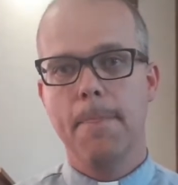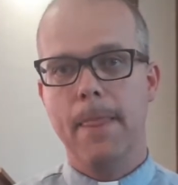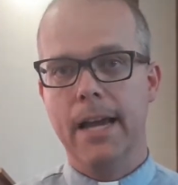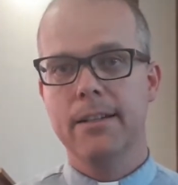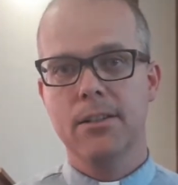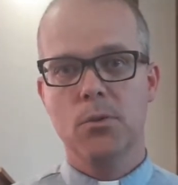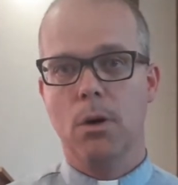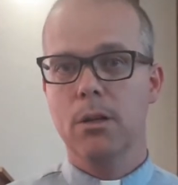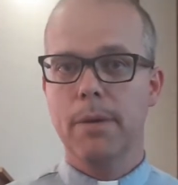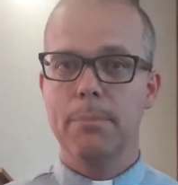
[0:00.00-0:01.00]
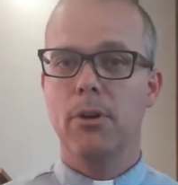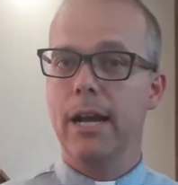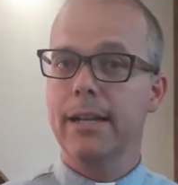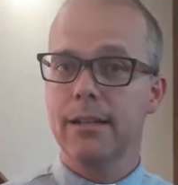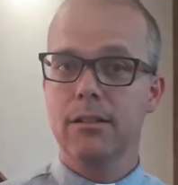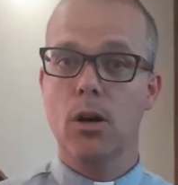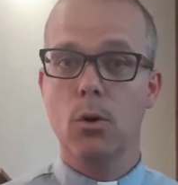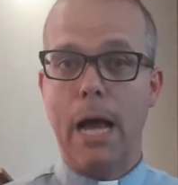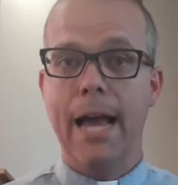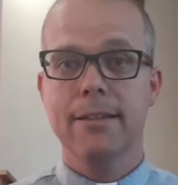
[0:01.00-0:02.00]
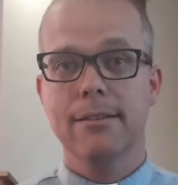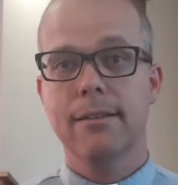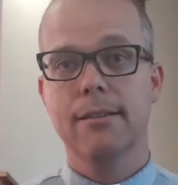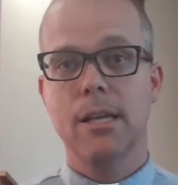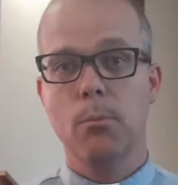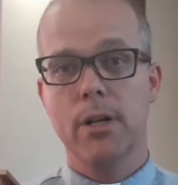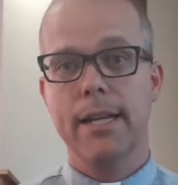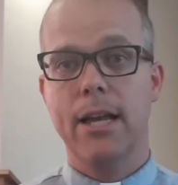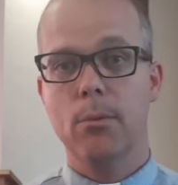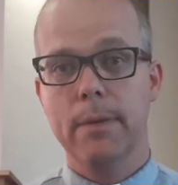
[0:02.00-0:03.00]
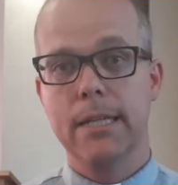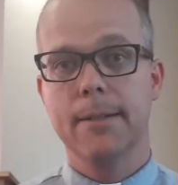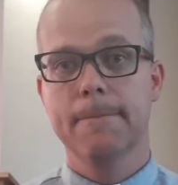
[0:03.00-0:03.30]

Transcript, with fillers: I had to swallow my pride and go ask someone to help me.